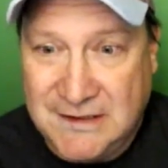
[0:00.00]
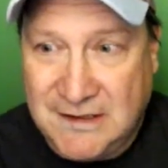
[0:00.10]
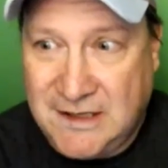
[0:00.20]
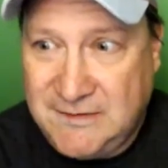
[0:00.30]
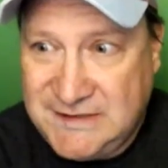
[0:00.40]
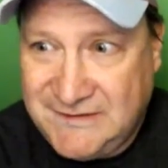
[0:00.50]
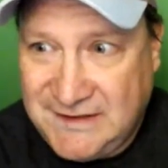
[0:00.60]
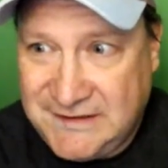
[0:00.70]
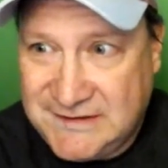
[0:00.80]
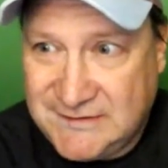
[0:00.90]
Let me see if I
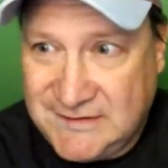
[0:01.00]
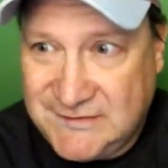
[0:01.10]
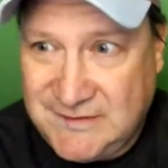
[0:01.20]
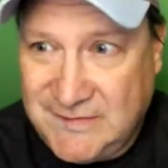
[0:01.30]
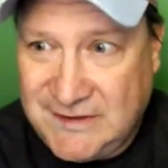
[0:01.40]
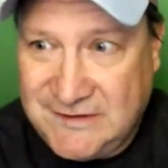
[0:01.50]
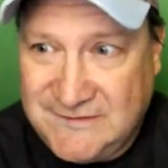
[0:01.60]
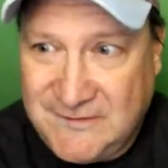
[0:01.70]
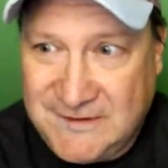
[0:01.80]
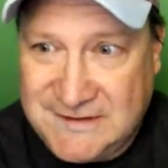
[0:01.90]
can get this green screen better. It's
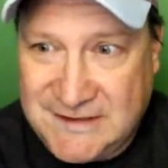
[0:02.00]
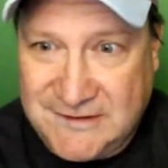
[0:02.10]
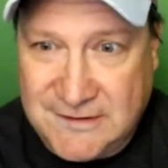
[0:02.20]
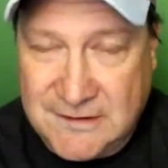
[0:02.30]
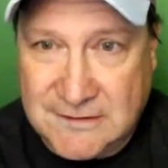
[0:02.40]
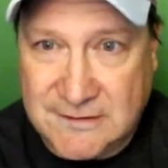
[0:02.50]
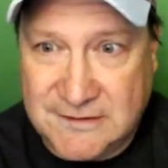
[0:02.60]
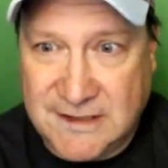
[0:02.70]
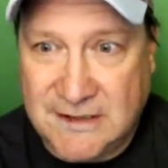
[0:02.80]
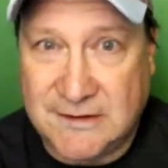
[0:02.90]
focus centered there,
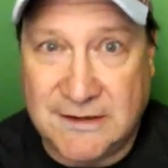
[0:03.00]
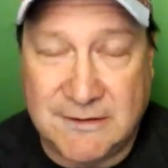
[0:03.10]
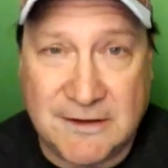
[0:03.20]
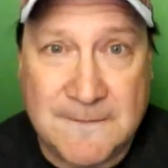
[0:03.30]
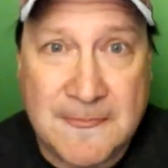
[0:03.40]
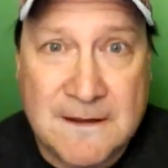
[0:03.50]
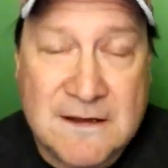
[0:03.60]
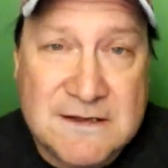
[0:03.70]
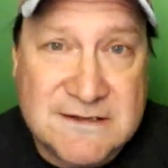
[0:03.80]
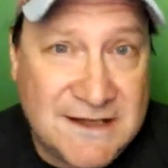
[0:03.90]
like that. Okay, there we go.
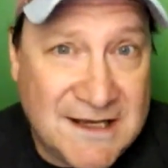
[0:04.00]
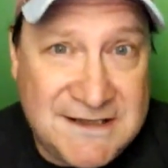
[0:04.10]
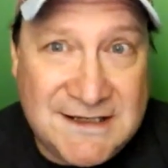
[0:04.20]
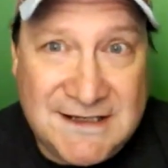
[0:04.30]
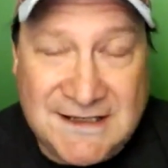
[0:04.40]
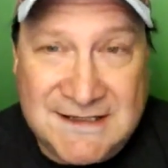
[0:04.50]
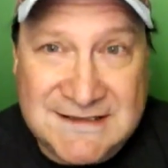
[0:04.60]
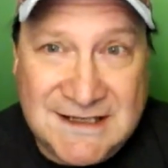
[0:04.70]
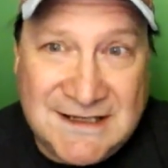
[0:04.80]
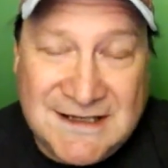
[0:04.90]
So the idea
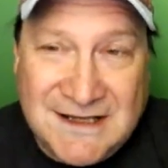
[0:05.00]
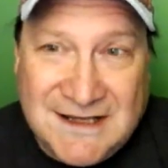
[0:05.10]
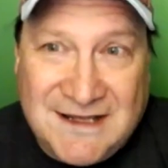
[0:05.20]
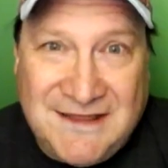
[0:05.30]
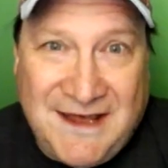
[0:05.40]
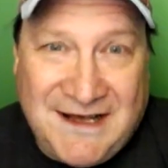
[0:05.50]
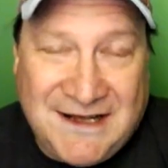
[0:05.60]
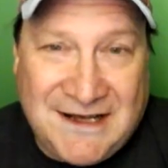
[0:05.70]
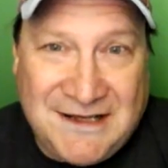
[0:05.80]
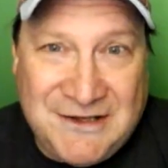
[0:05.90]
is
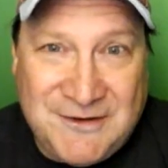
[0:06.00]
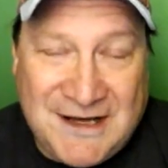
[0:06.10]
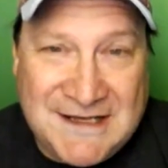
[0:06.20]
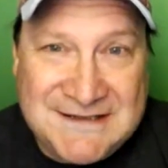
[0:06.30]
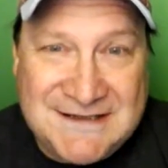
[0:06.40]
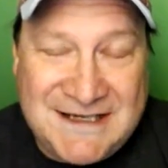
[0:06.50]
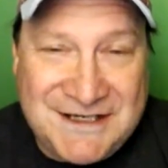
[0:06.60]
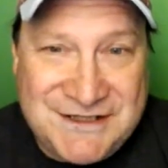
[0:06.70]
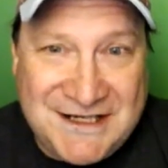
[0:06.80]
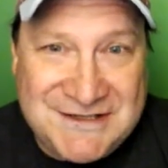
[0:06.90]
that you guys get a
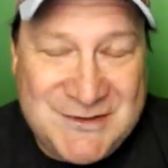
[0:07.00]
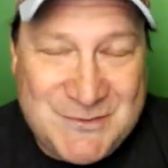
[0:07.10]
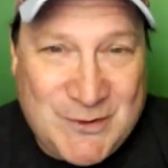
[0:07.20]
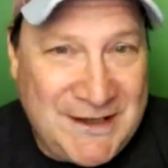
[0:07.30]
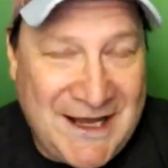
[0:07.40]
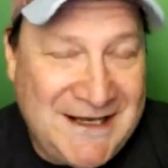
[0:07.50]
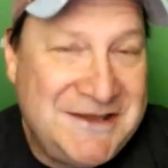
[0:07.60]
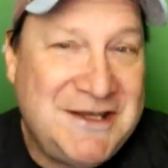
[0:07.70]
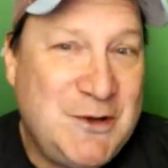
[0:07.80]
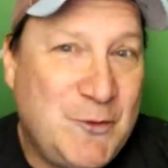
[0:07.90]
chance to put
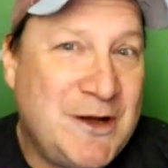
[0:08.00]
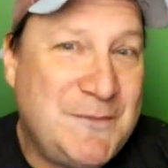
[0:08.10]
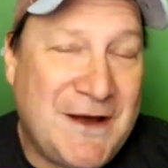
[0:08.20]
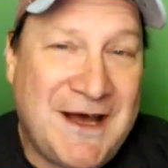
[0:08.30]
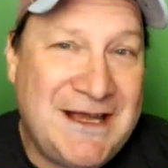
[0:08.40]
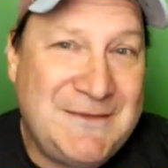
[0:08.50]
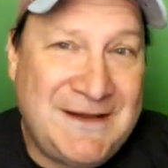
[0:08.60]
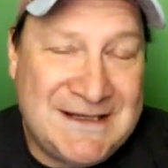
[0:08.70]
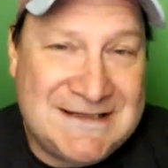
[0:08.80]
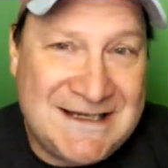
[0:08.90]
anything you want behind
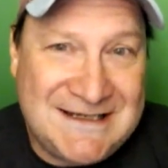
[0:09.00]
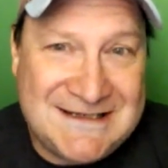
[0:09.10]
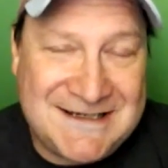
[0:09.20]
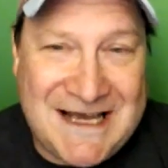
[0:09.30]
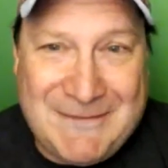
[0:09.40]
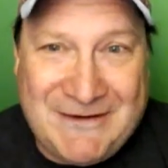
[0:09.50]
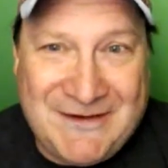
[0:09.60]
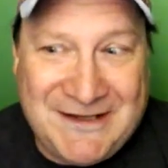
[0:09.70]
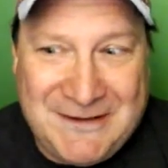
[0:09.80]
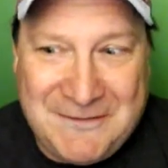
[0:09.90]
me and send us a copy of
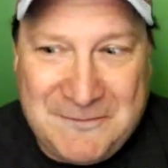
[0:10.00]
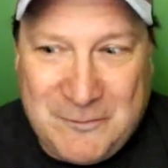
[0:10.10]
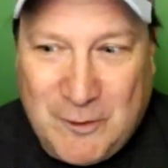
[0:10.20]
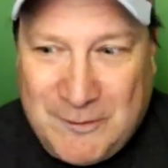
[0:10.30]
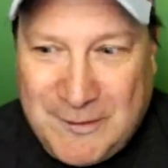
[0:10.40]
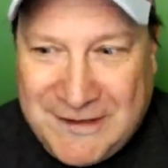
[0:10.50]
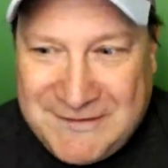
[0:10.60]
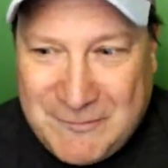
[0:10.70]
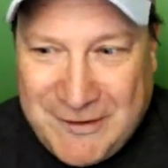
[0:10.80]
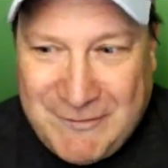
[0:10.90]
it, and we'll
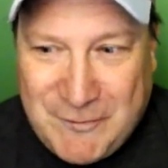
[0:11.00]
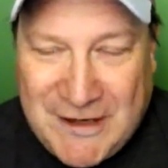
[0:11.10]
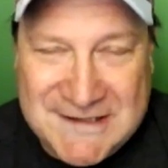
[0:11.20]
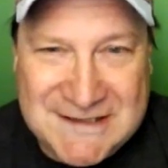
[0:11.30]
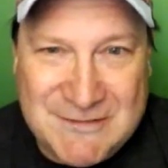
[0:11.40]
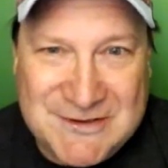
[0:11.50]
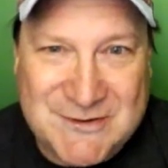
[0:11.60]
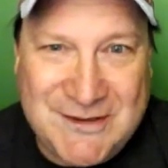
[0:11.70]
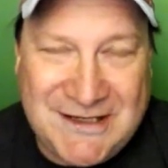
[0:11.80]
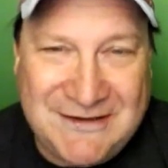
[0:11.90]
give a prize to the most
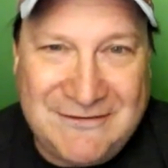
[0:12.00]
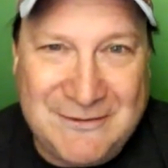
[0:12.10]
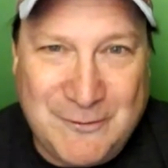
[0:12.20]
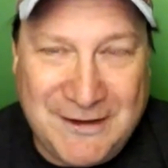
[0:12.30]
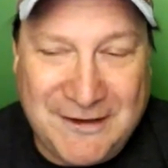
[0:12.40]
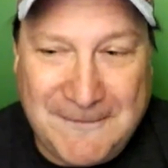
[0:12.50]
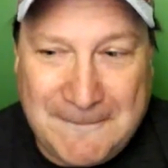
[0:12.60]
creative winner.